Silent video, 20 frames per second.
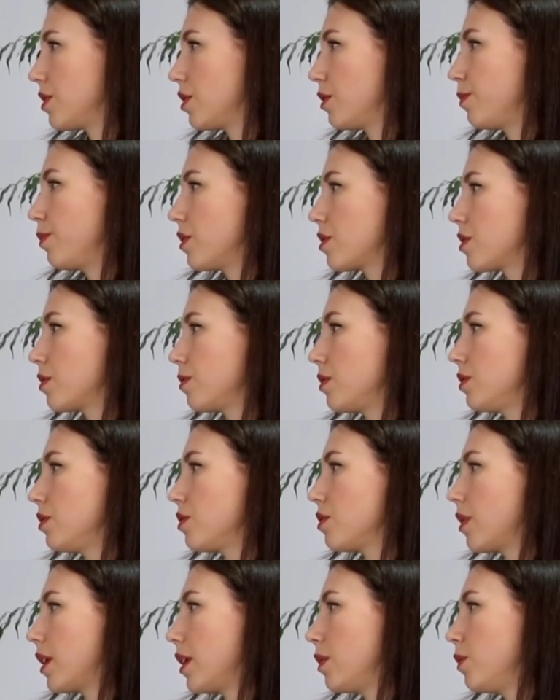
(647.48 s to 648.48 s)
is it possible
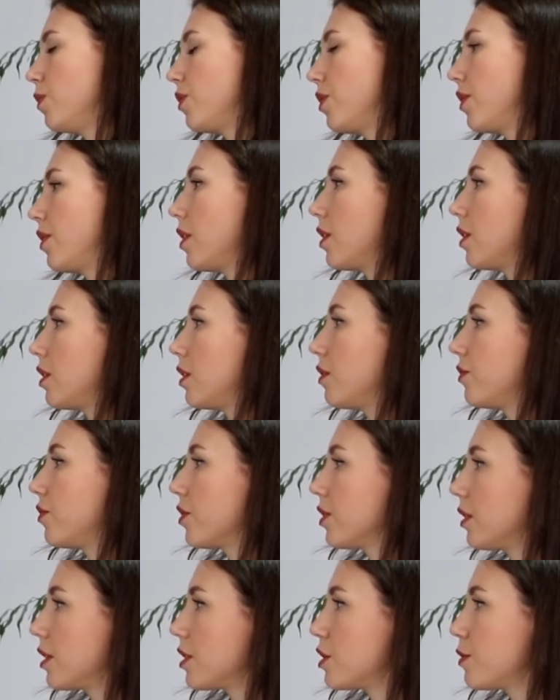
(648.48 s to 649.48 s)
to have with the
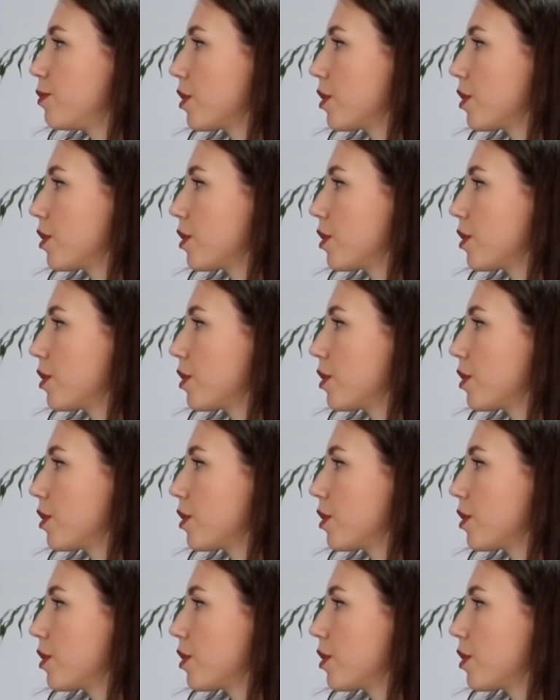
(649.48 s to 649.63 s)
freelance